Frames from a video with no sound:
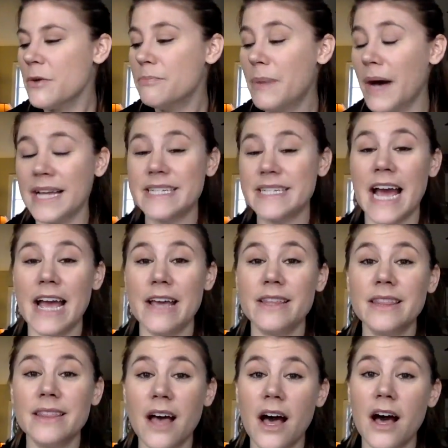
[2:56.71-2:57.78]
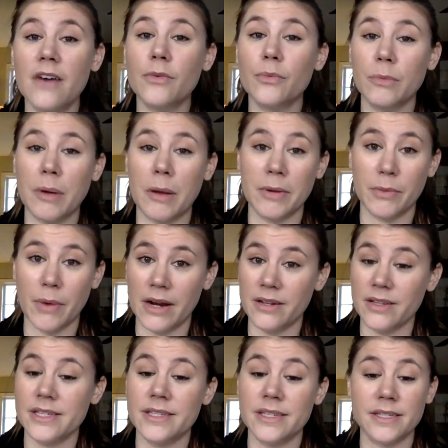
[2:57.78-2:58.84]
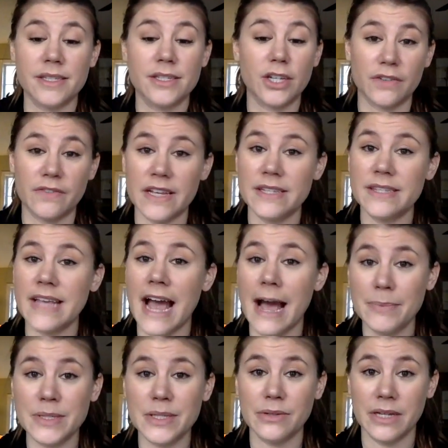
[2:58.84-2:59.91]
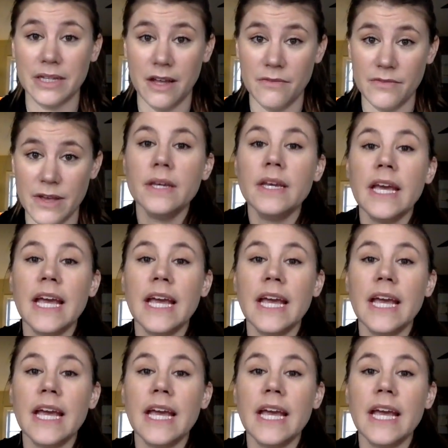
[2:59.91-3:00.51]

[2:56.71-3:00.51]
But I love Republic Wireless's service, absolutely love it.